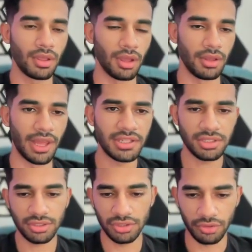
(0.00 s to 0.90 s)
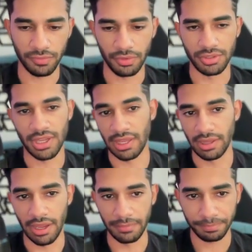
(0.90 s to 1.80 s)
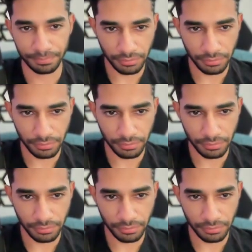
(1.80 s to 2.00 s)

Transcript: That's your first headline.